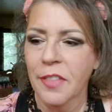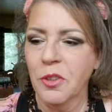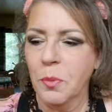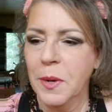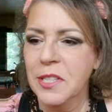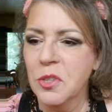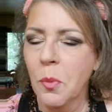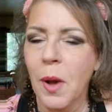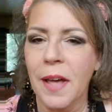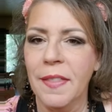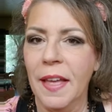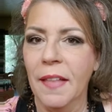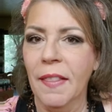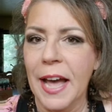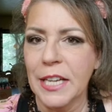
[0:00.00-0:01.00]
And the reason why
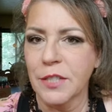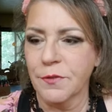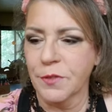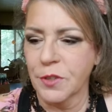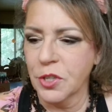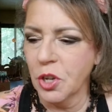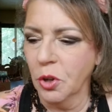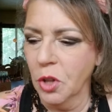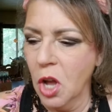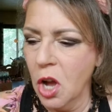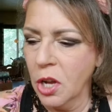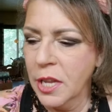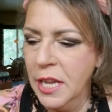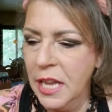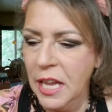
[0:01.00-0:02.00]
they last for so
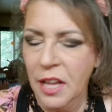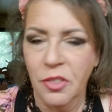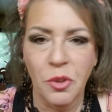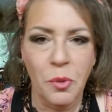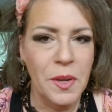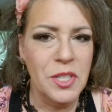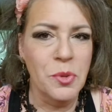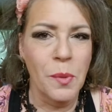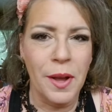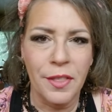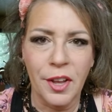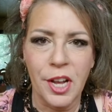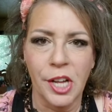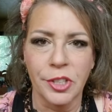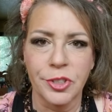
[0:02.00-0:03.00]
long and the reason why
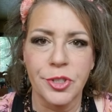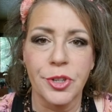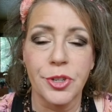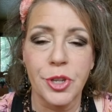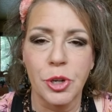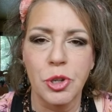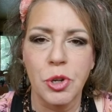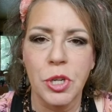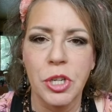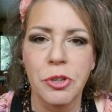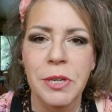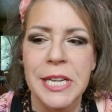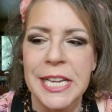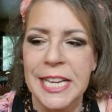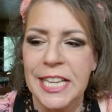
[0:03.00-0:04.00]
the colors are so
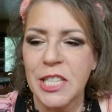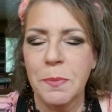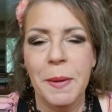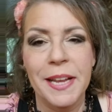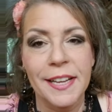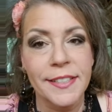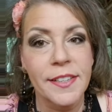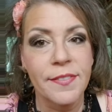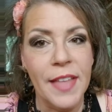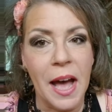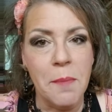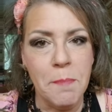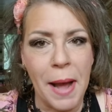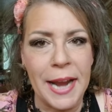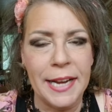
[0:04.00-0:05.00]
true is because of
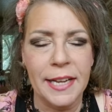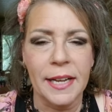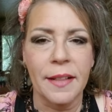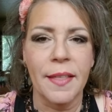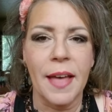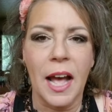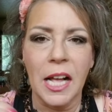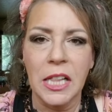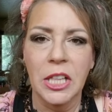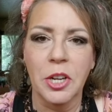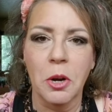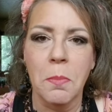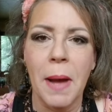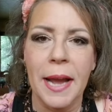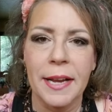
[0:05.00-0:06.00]
that mica, that
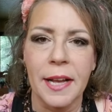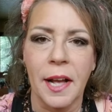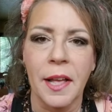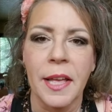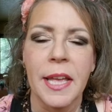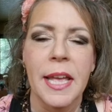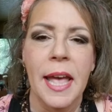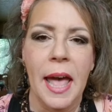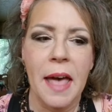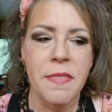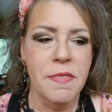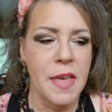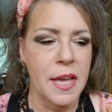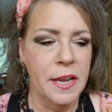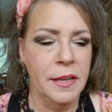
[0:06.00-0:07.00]
clear mica.
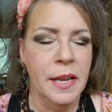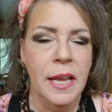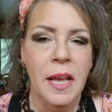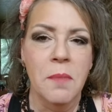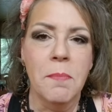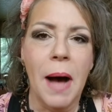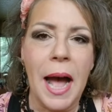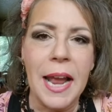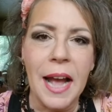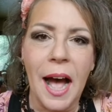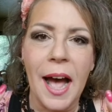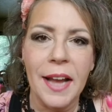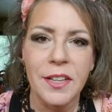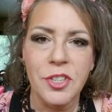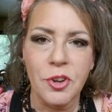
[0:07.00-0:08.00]
And then my
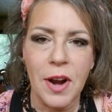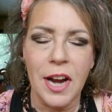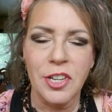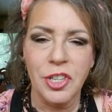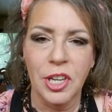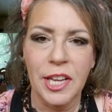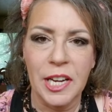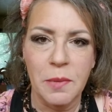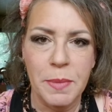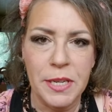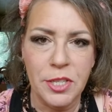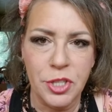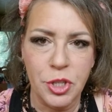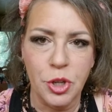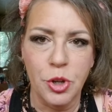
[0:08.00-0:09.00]
eyes are actually going to
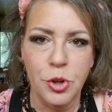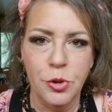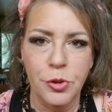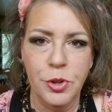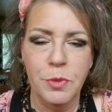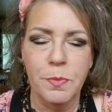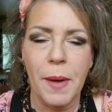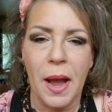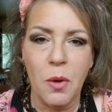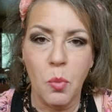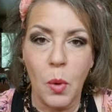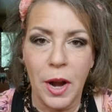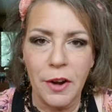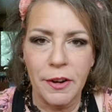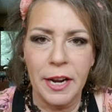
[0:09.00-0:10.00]
be soothed by
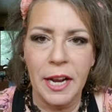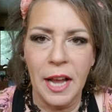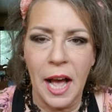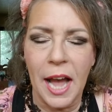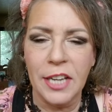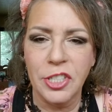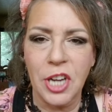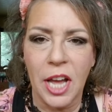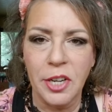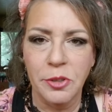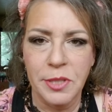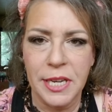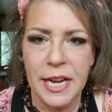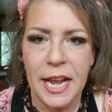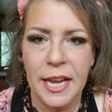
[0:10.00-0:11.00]
wearing
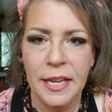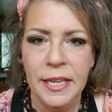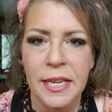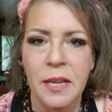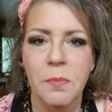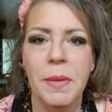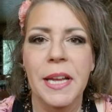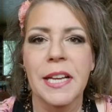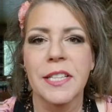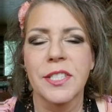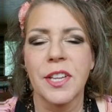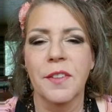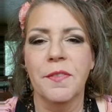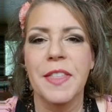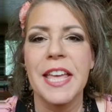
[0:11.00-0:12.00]
eyeshadow today
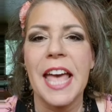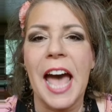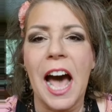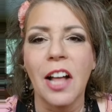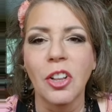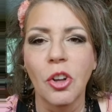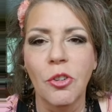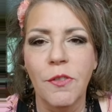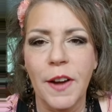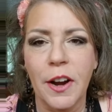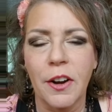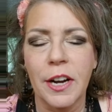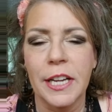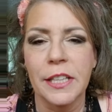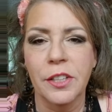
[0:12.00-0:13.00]
because of the aloe
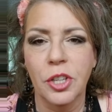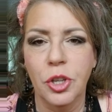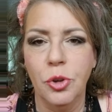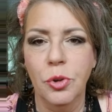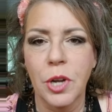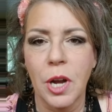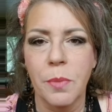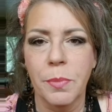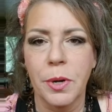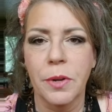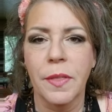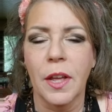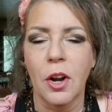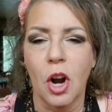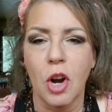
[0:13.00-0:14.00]
vera and the cucumber
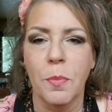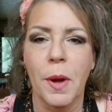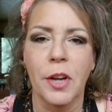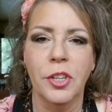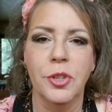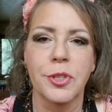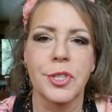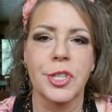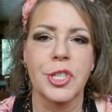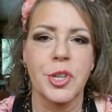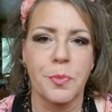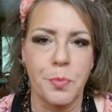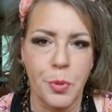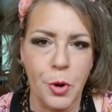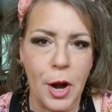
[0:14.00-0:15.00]
that Arbonne uses
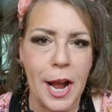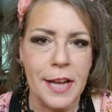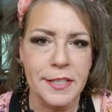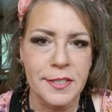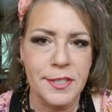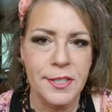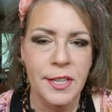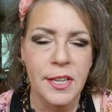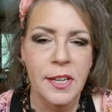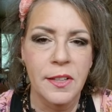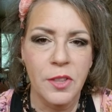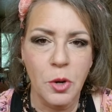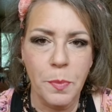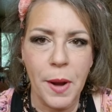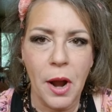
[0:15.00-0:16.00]
to press
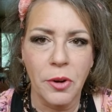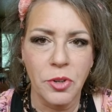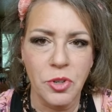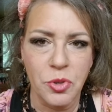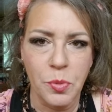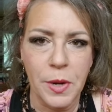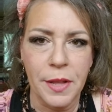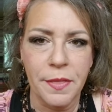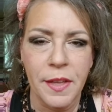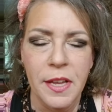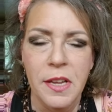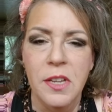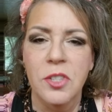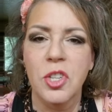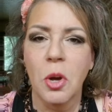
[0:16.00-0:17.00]
their powders with.
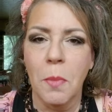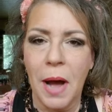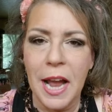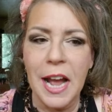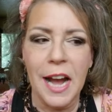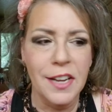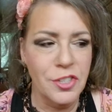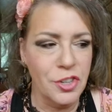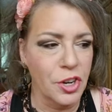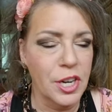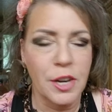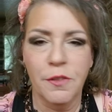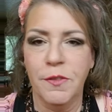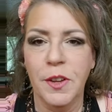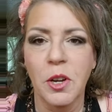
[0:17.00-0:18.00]
So my eyes are
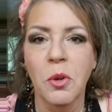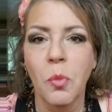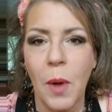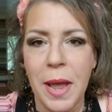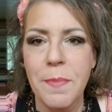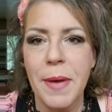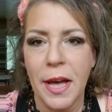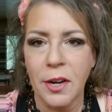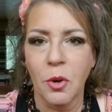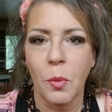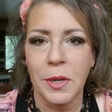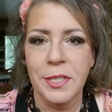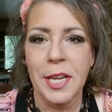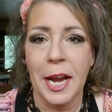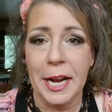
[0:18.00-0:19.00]
going to feel way better
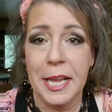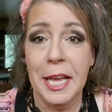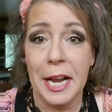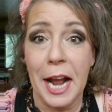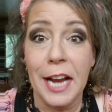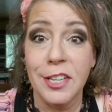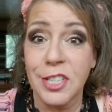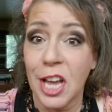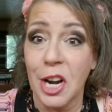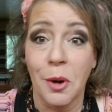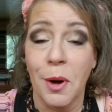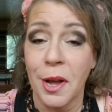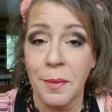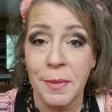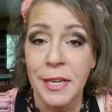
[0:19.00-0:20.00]
once I get
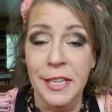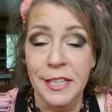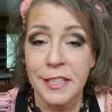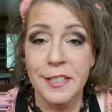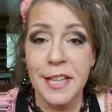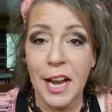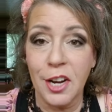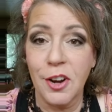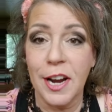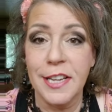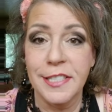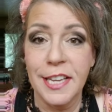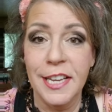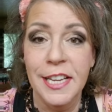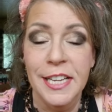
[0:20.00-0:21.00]
eyeshadow on them. Isn't that
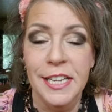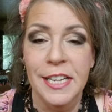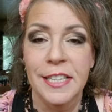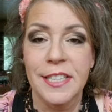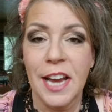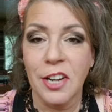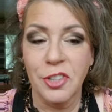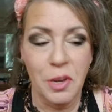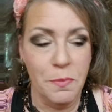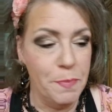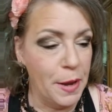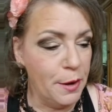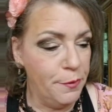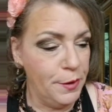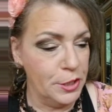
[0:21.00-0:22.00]
crazy? It's actually
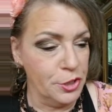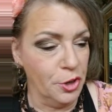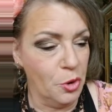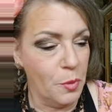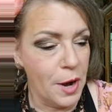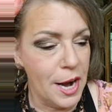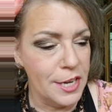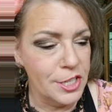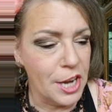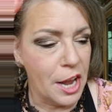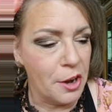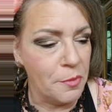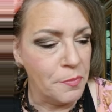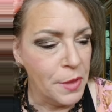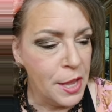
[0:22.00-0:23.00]
beneficial to wear
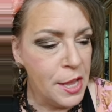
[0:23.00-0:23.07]
eyeshadow.